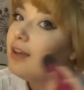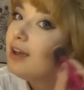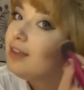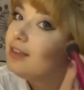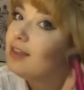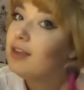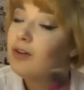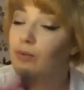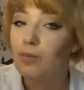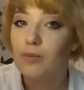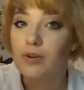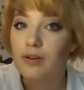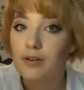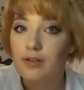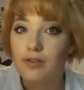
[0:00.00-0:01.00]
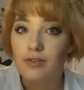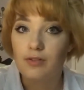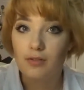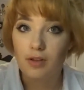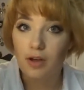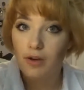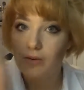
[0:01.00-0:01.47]
I then will
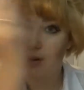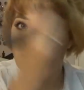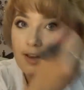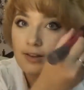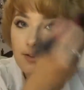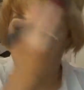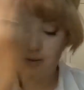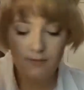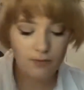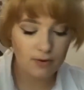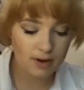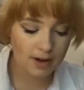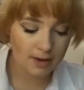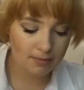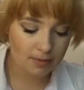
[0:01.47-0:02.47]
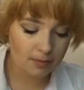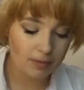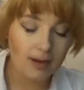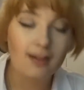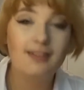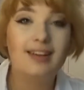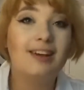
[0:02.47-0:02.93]
go into the forehead, but
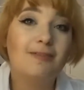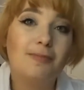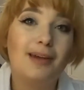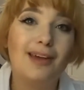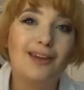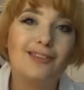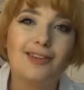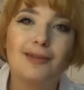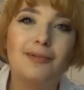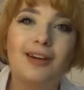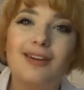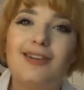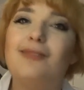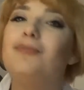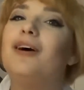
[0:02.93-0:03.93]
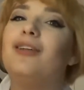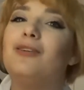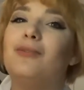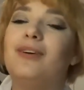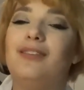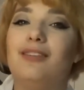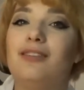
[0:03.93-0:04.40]
because I have bangs, I'm not going to bother
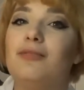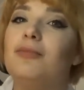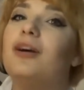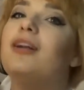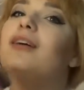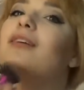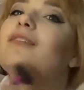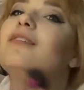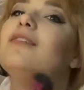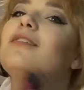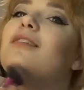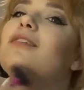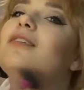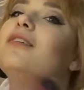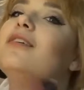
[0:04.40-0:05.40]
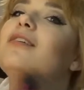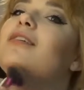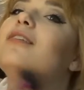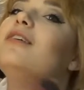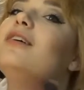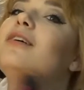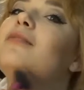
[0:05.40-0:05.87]
wasting the product.
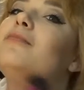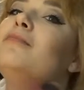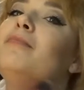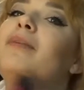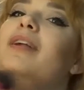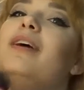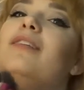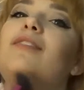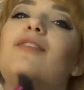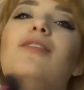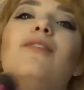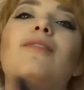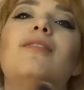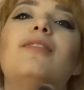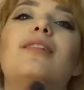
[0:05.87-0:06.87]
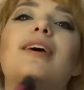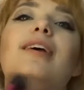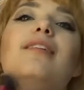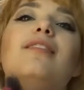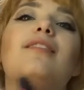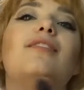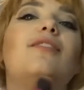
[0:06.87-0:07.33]
But I do like
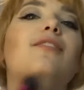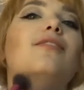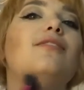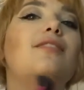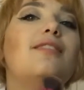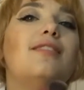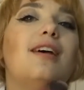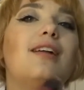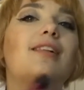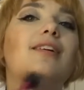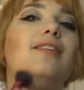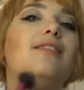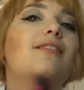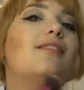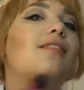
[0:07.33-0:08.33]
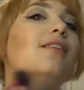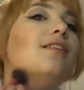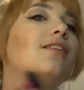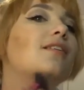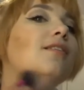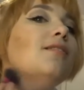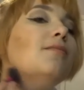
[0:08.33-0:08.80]
to do just that little
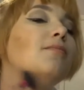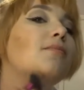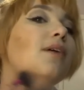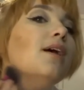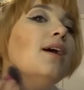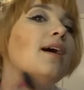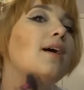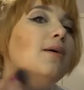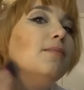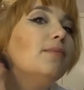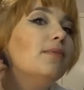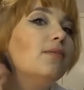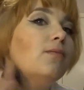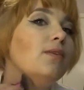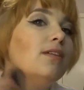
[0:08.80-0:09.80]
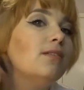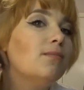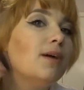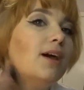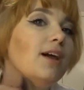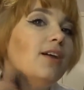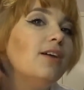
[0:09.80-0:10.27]
help with
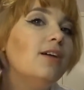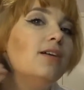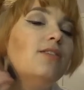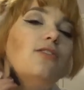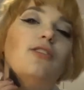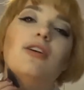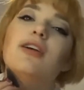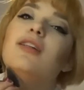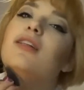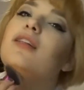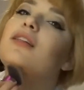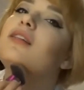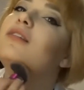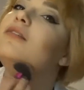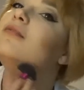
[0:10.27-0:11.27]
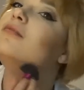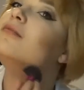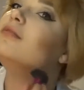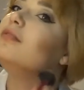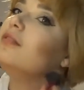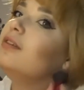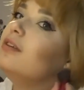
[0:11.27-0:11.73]
my chin,
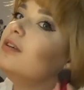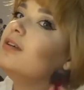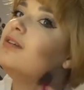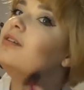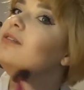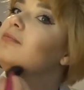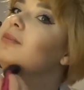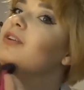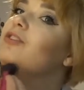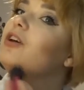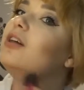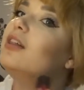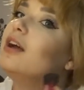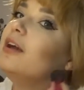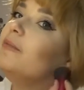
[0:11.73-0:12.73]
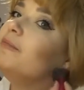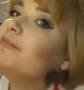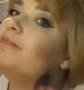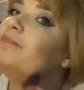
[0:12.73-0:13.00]
my jawline.